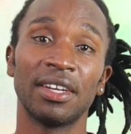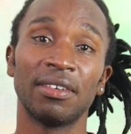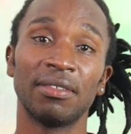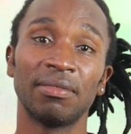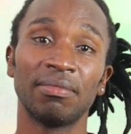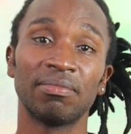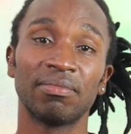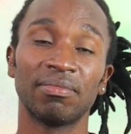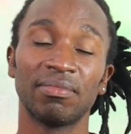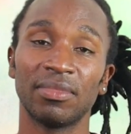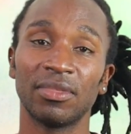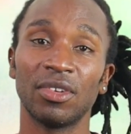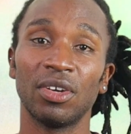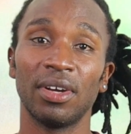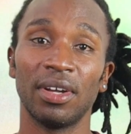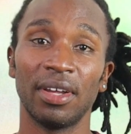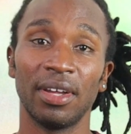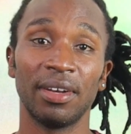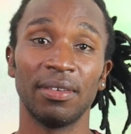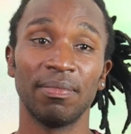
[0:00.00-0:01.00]
And
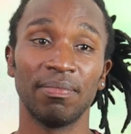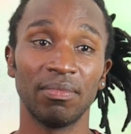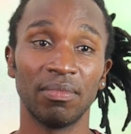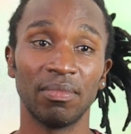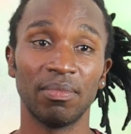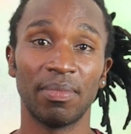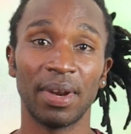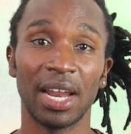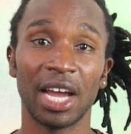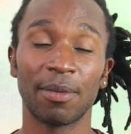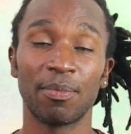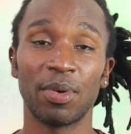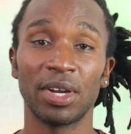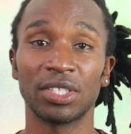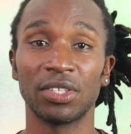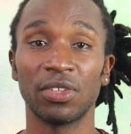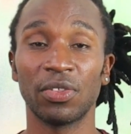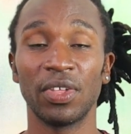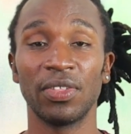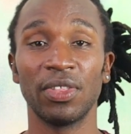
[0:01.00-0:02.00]
Black
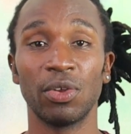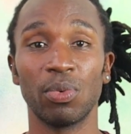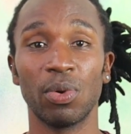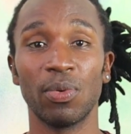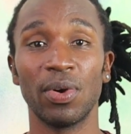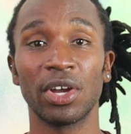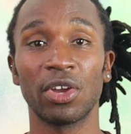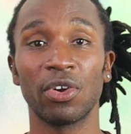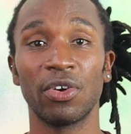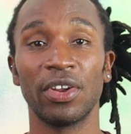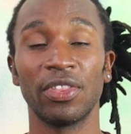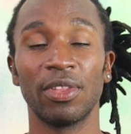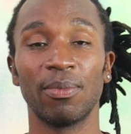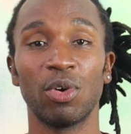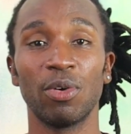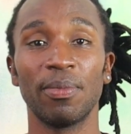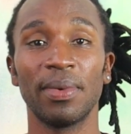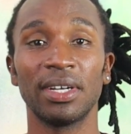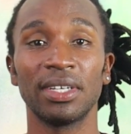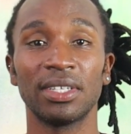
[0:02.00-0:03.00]
Brass is the thing that we're working on at the
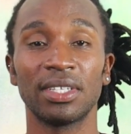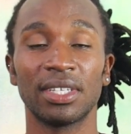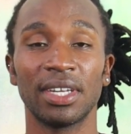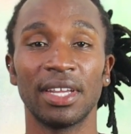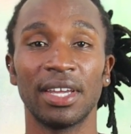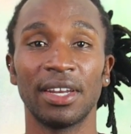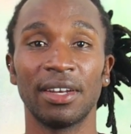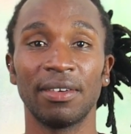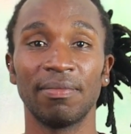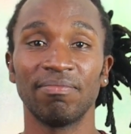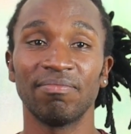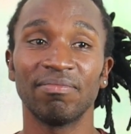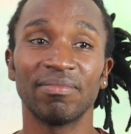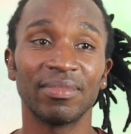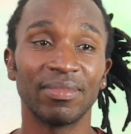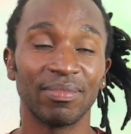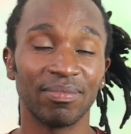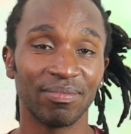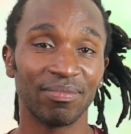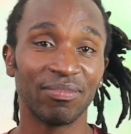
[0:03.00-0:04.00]
moment. And
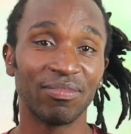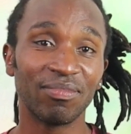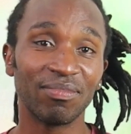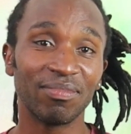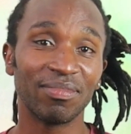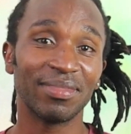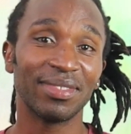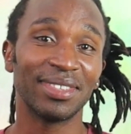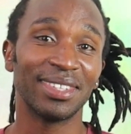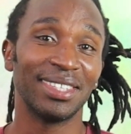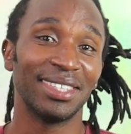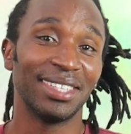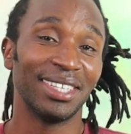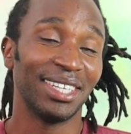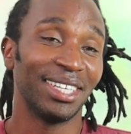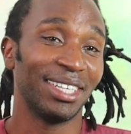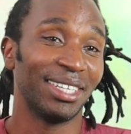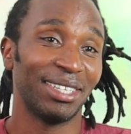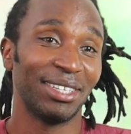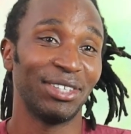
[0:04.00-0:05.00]

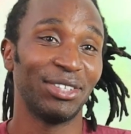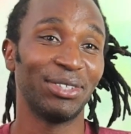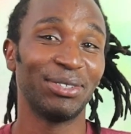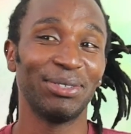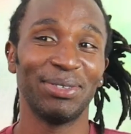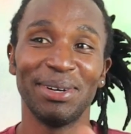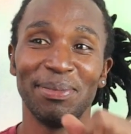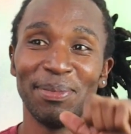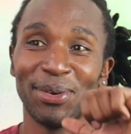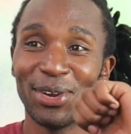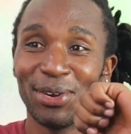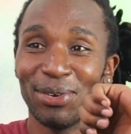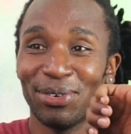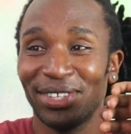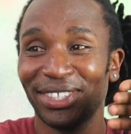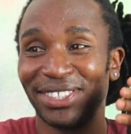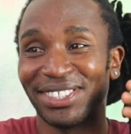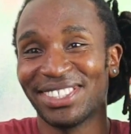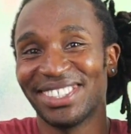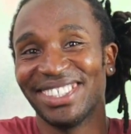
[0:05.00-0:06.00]
yeah, I don't know. Where am I going
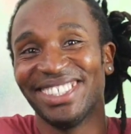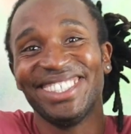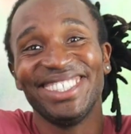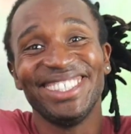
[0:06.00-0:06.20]
with this?